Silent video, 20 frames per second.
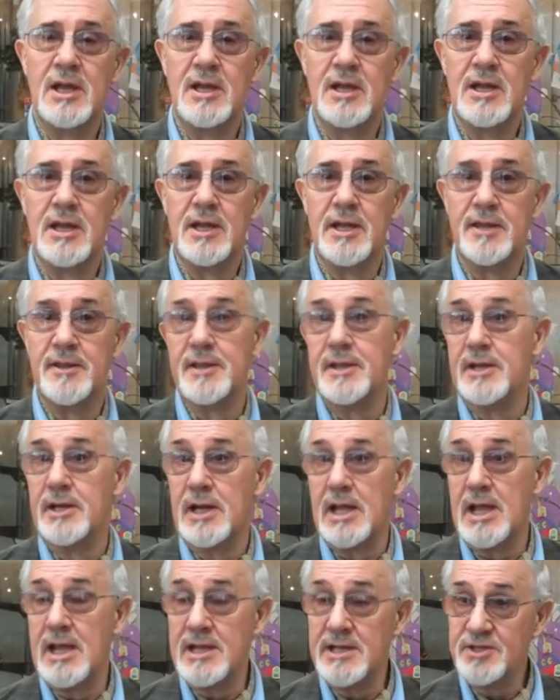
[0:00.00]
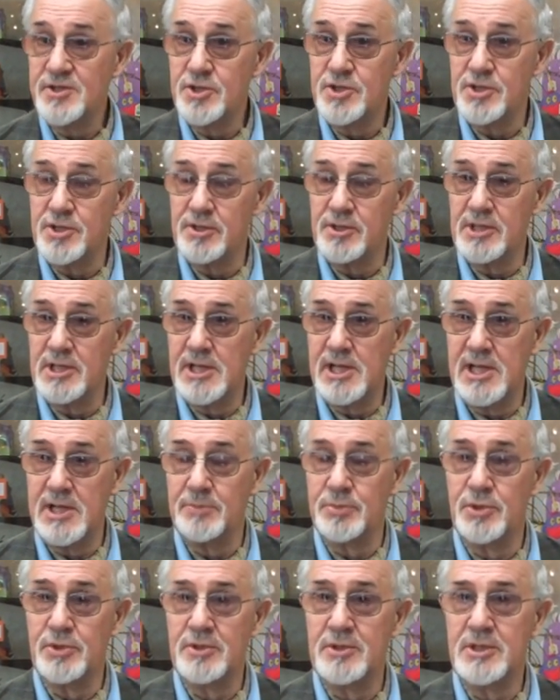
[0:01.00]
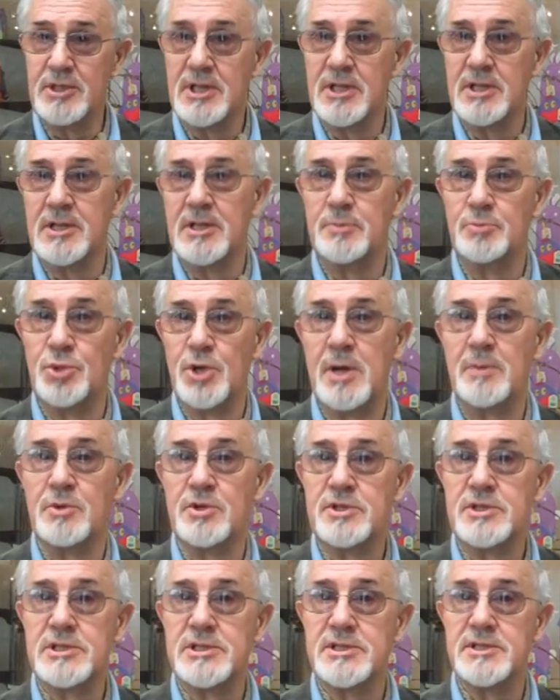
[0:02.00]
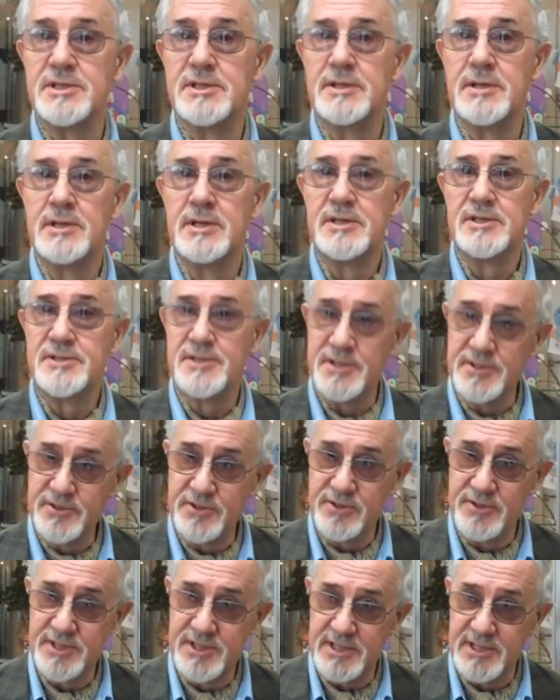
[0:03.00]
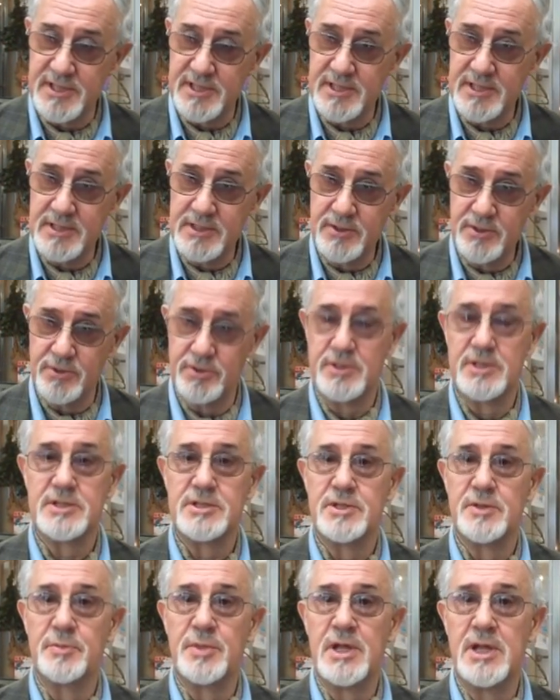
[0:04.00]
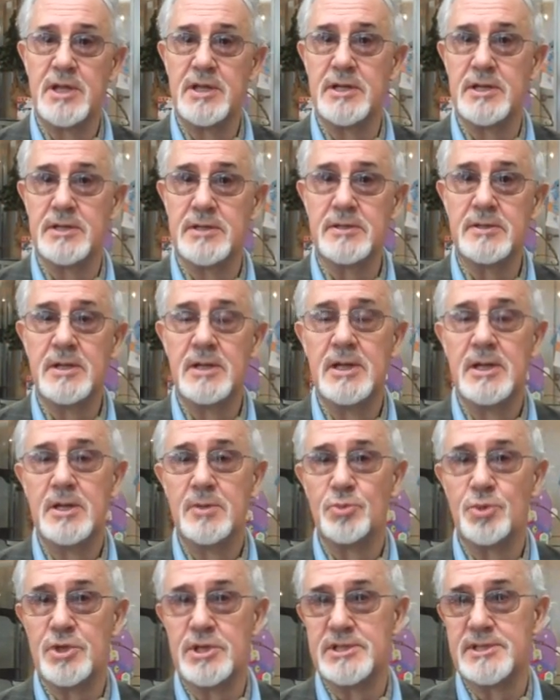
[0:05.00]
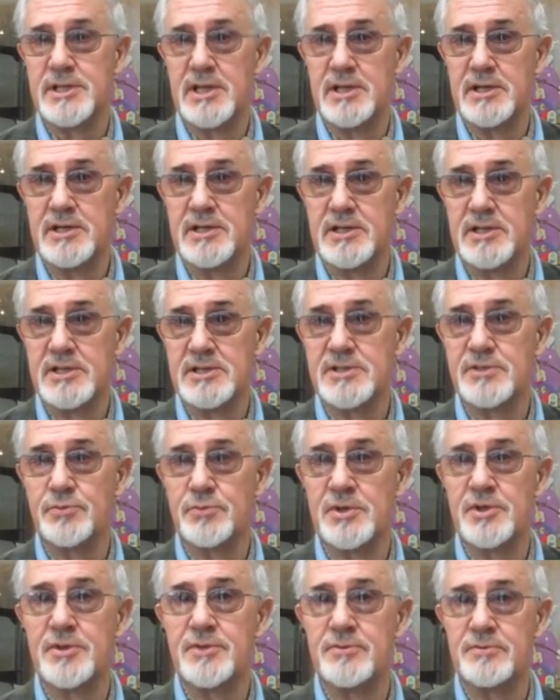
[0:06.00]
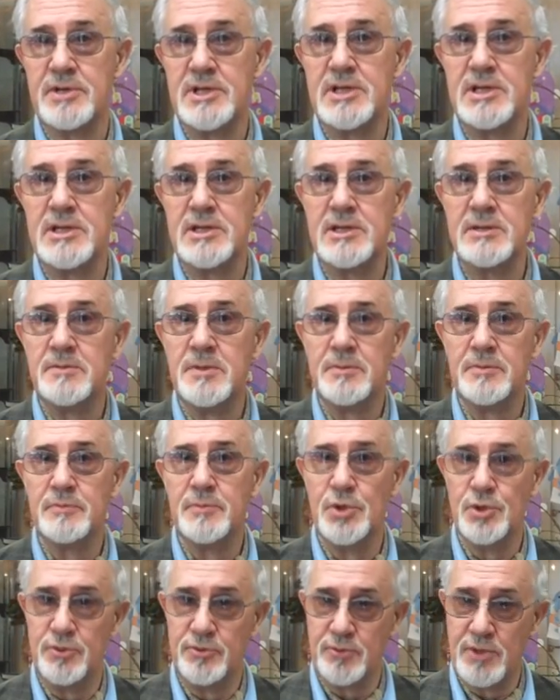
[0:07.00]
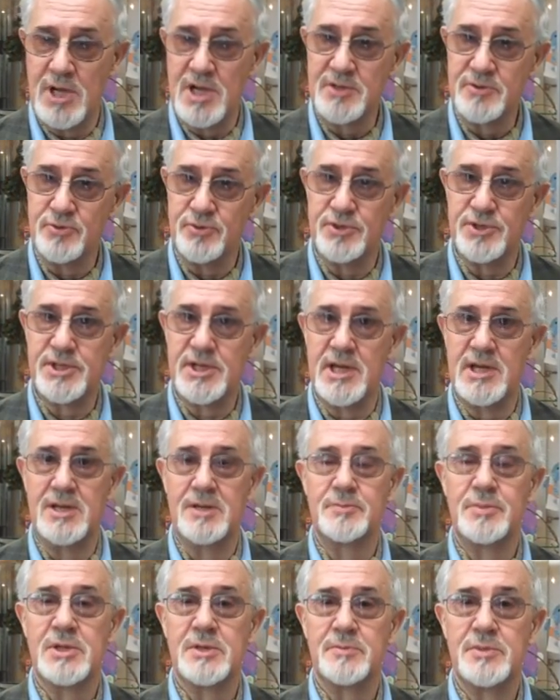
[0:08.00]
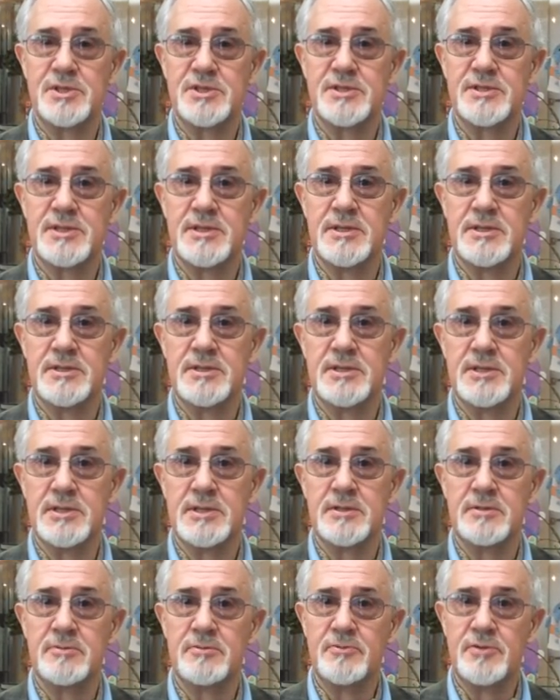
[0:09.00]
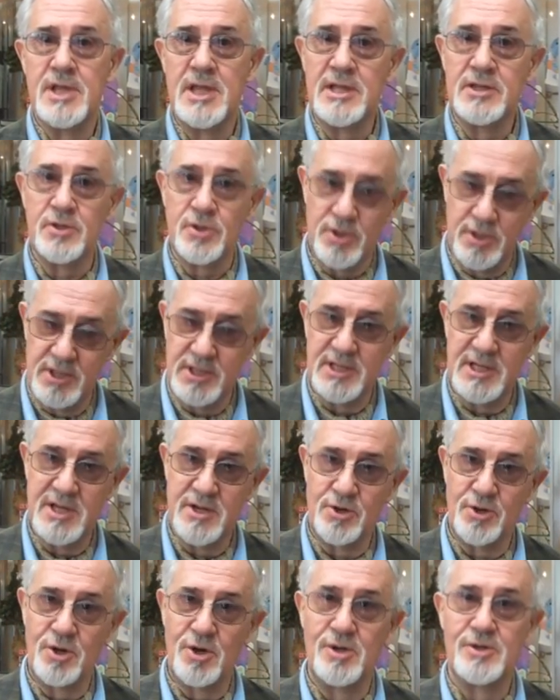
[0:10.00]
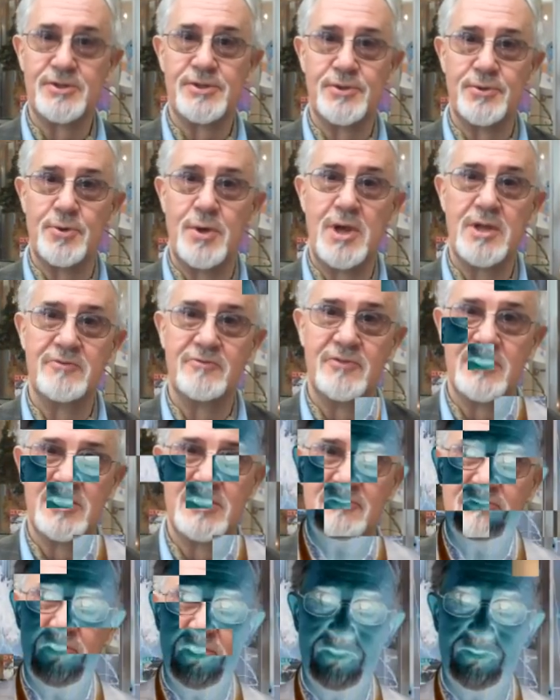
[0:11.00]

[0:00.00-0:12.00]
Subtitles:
And then last year in April, Bremerton's sister city, Kure, Japan, presented us with 3 Bunraku style puppets, and they currently are also on view.